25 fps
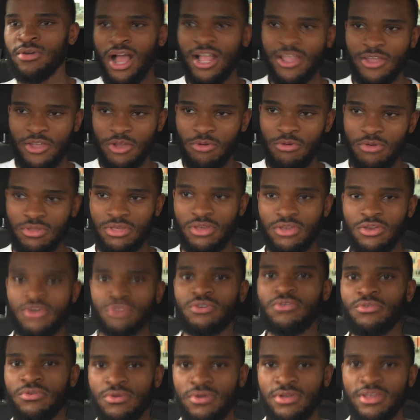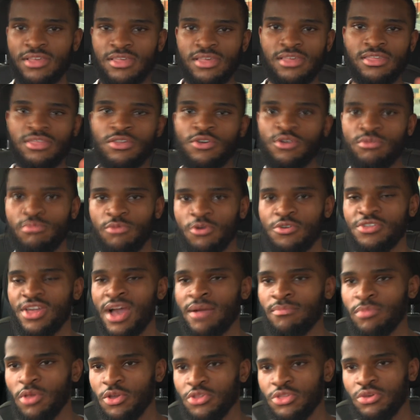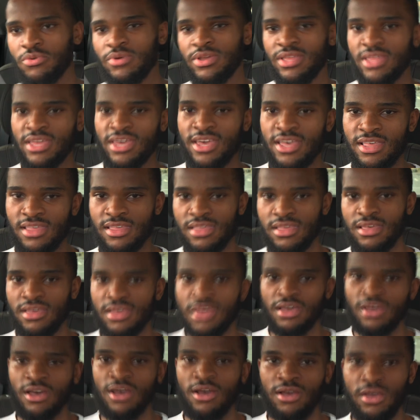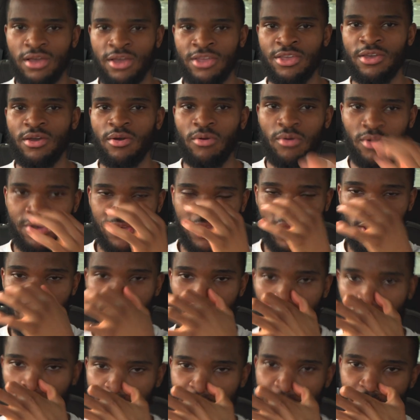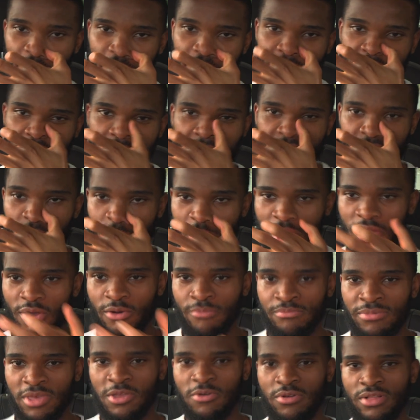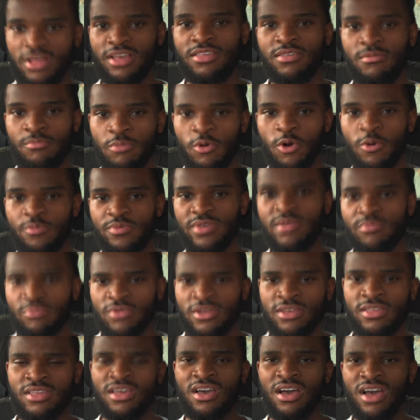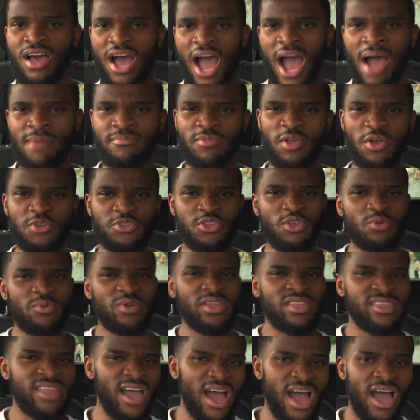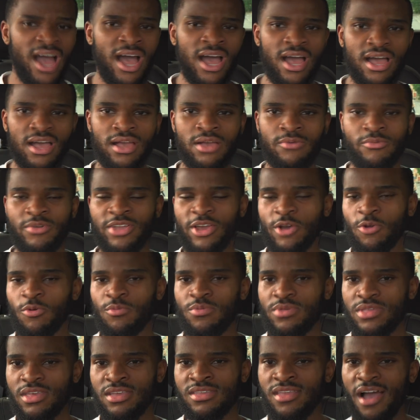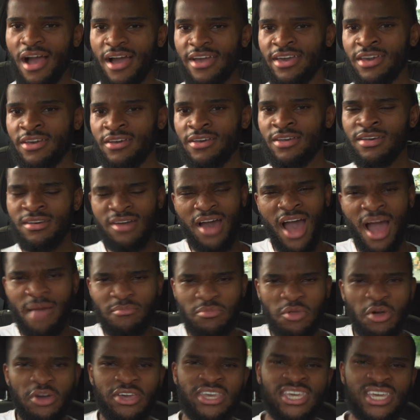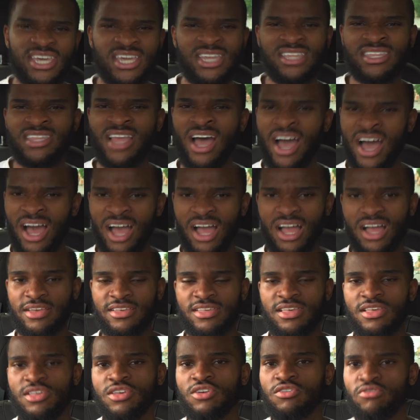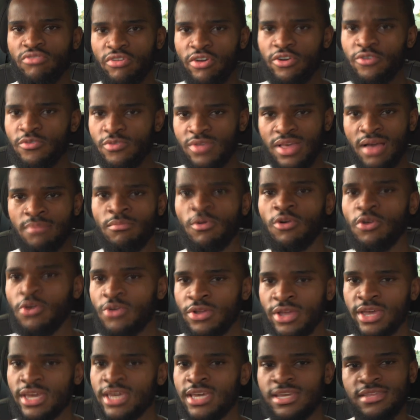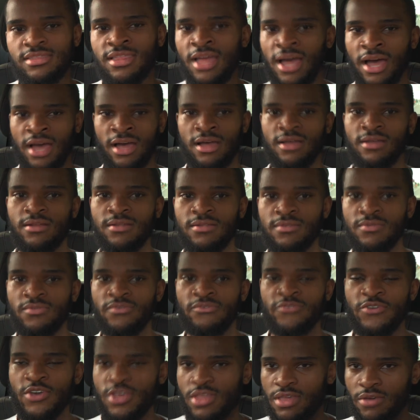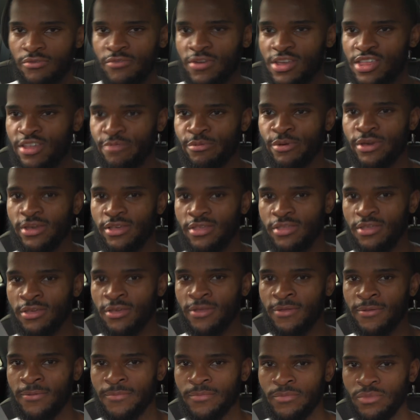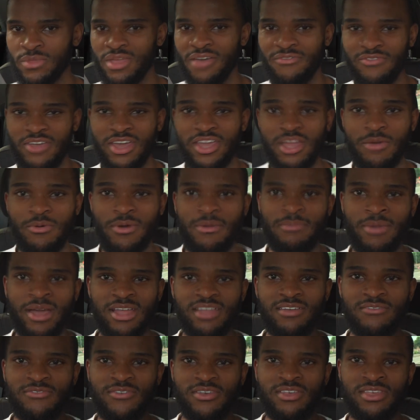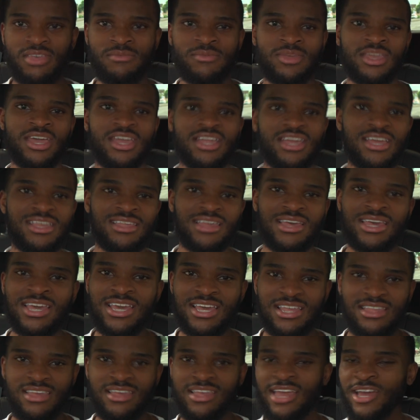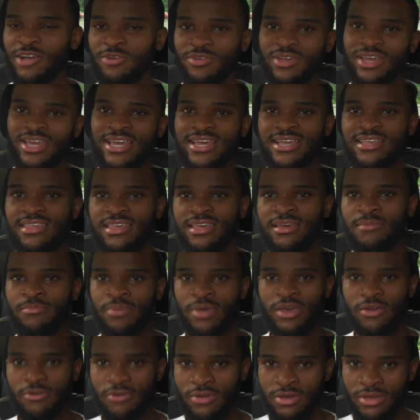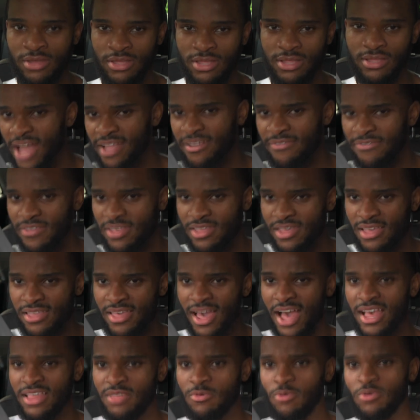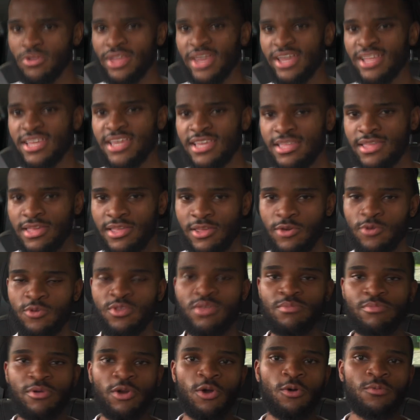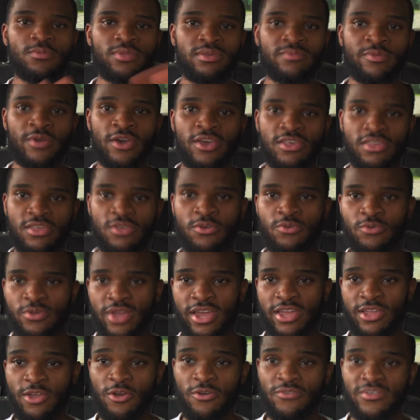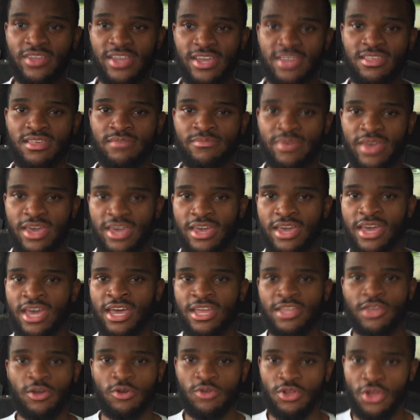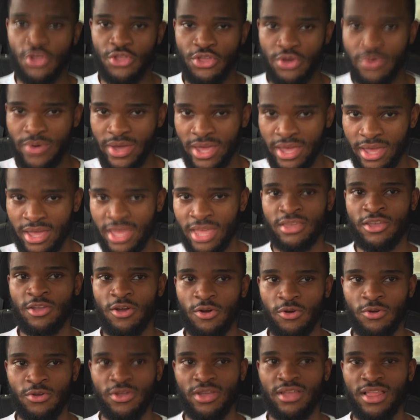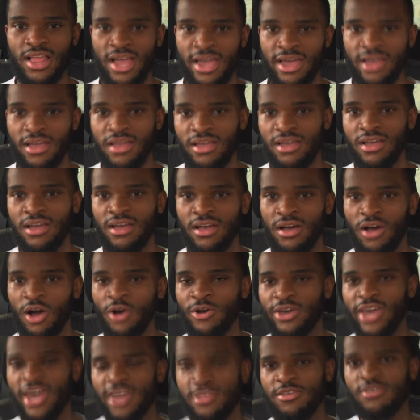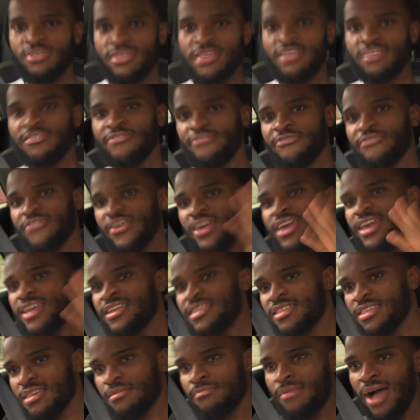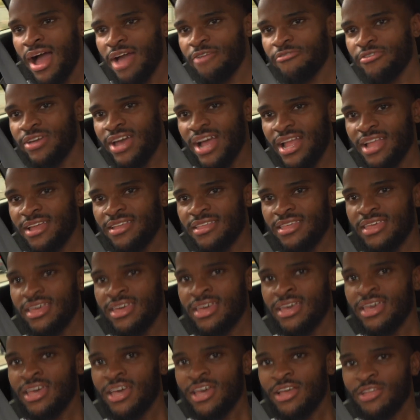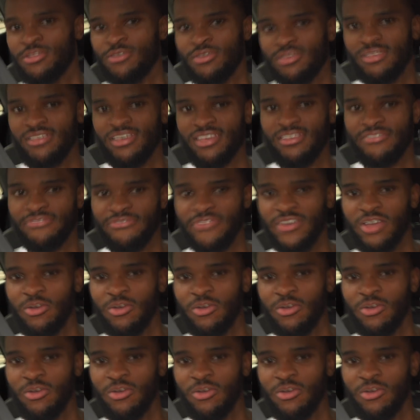don't know what to do. This is too much. I'm not doing this. And you know what you'll hear from a lot of middle class and poor people is, I'm not doing that when it comes to diet. I'm not eating that. This is gross. I'm not going to eat that. Versus a rich person, if they know it benefits them and they need to eat it, they're going to eat it, period. And if there's a task what they need to do to become the person who they know they need to be, they're going to do it. They're not going to like, okay, does this fit into my reality? Does this